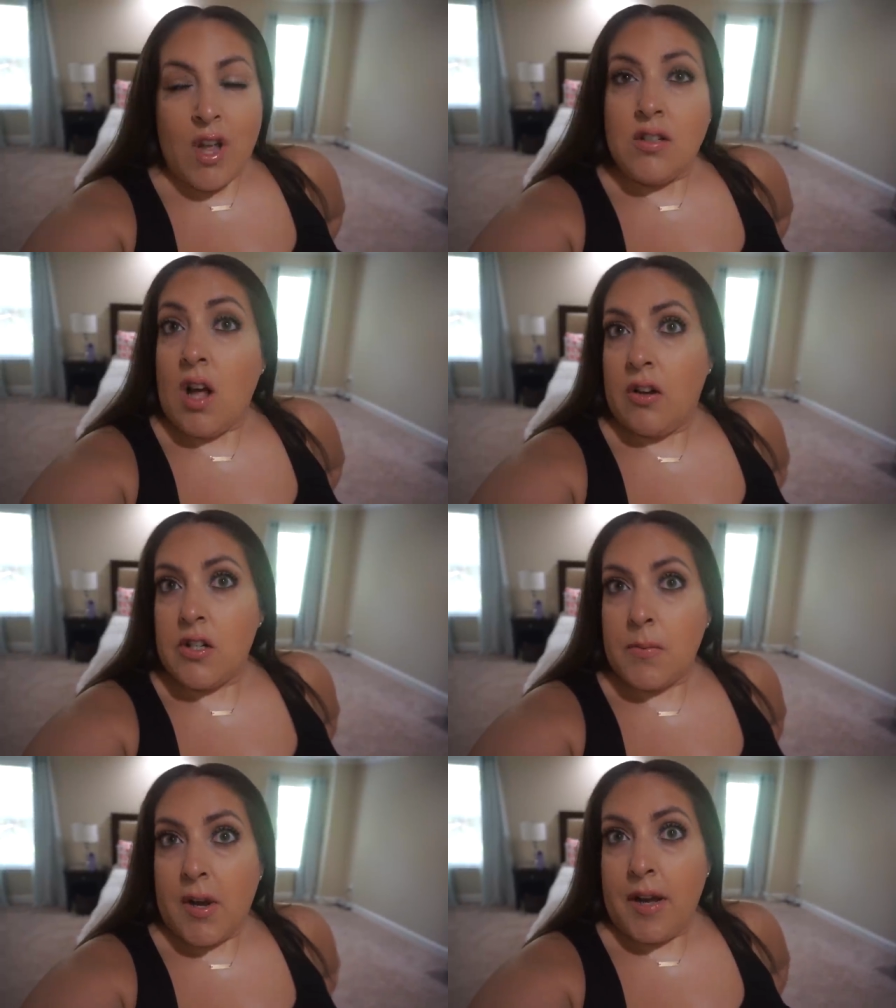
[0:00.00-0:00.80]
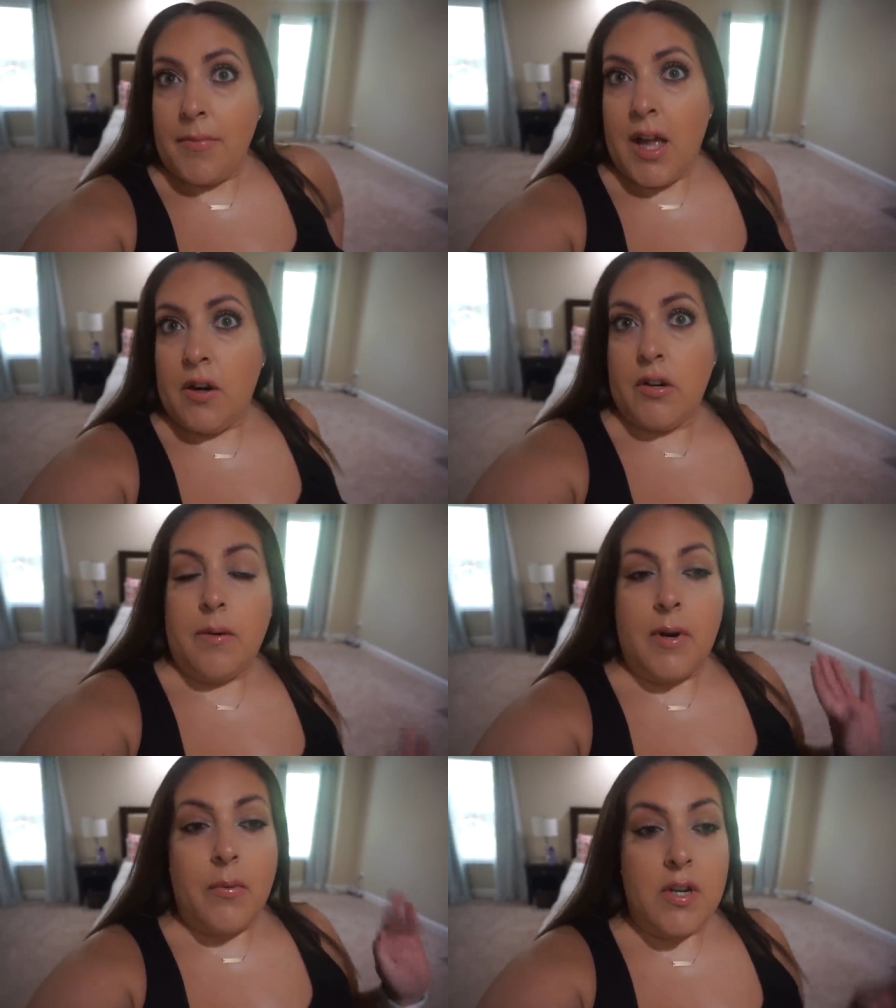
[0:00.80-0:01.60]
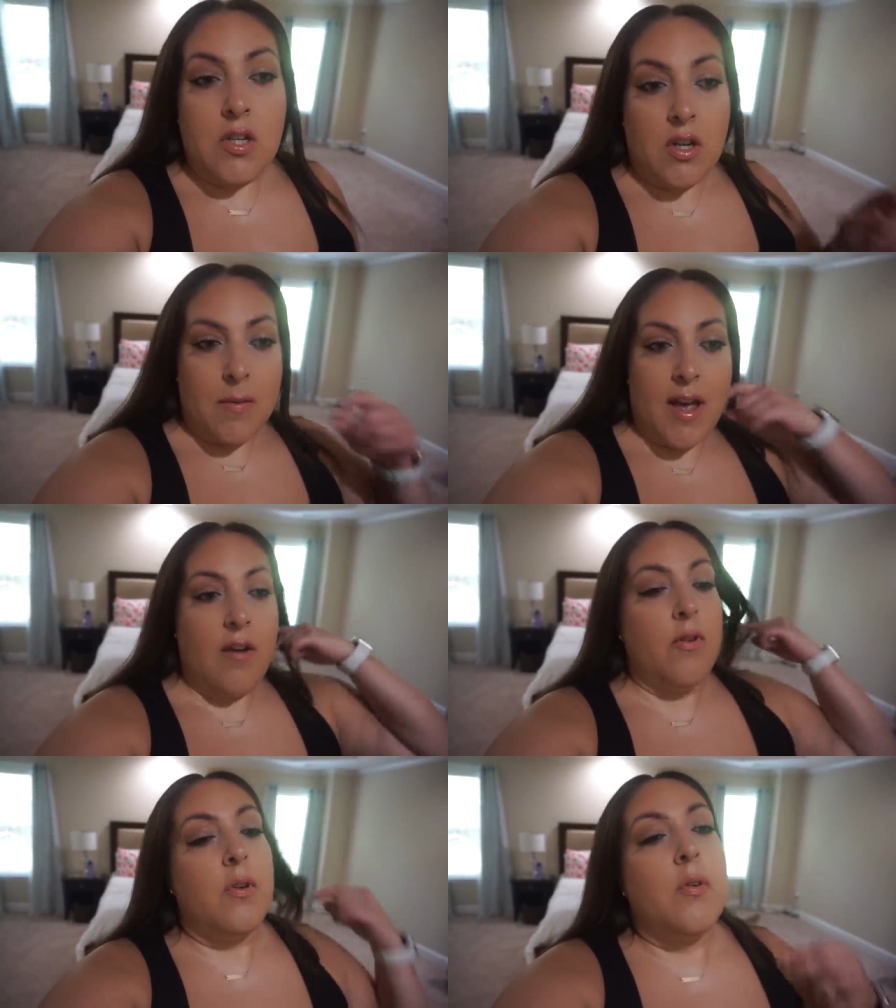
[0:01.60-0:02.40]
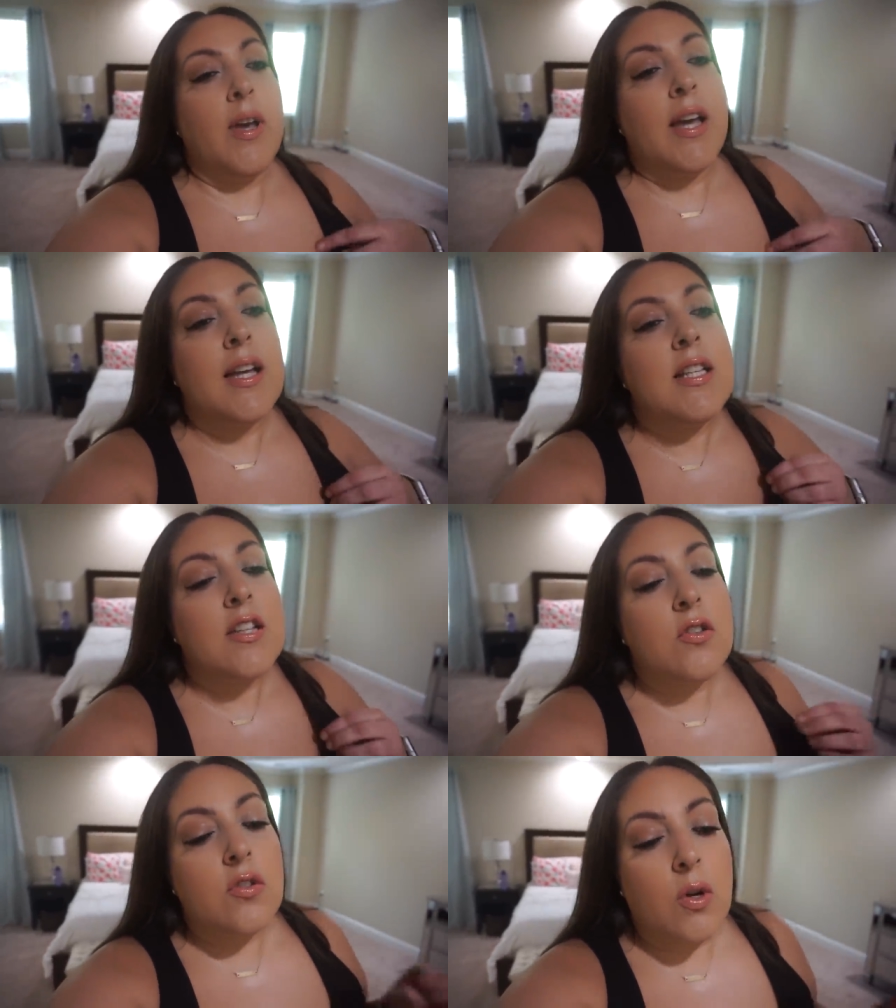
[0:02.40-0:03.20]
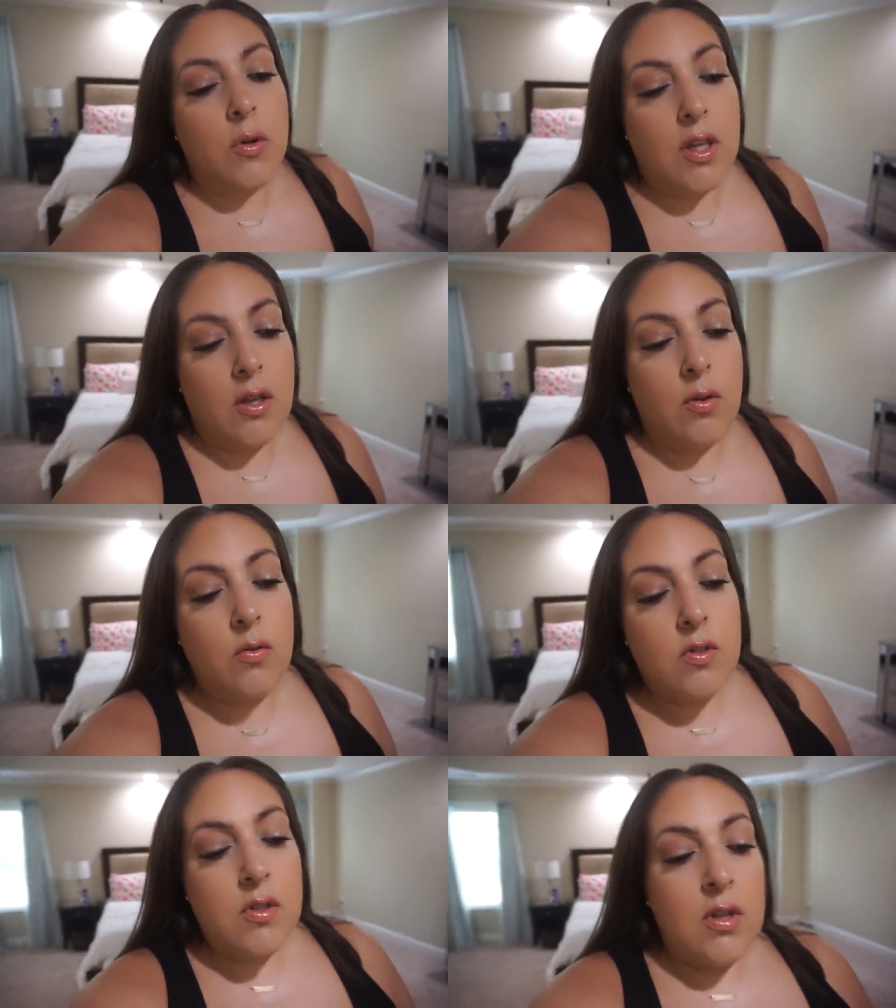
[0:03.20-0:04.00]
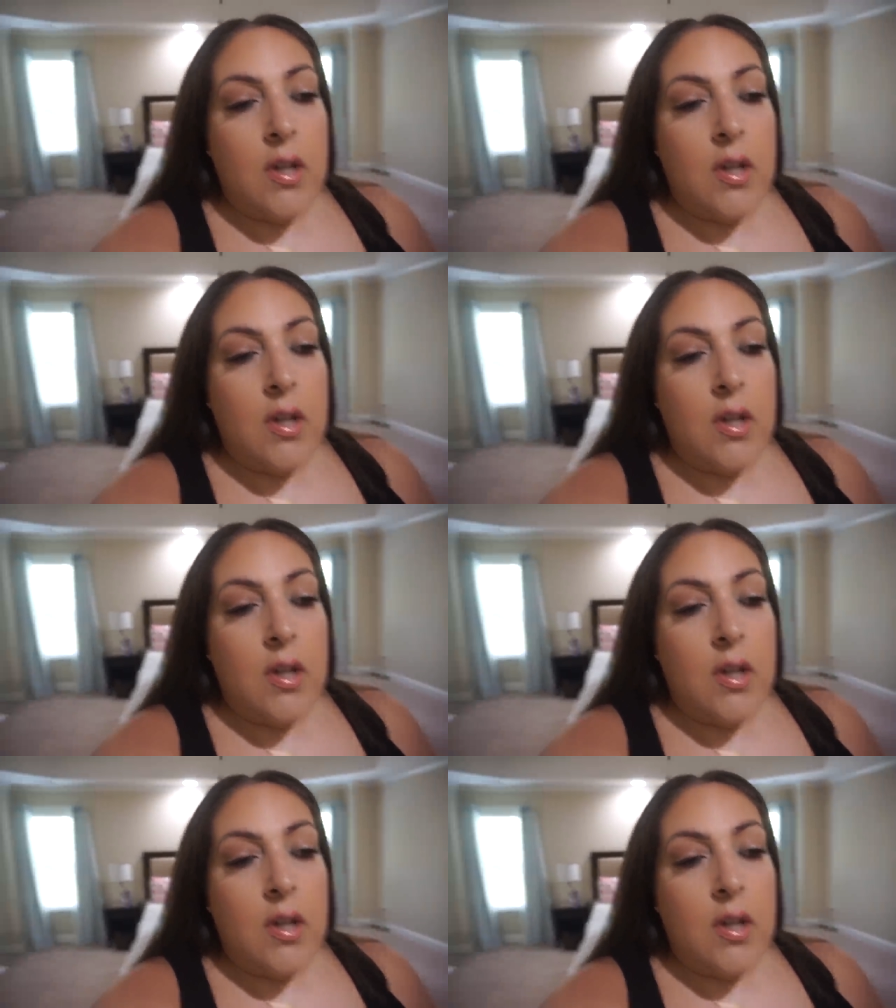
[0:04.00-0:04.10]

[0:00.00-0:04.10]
dollar spot. I don't know, but I wanted to show you my outfit real quick because it's so cute.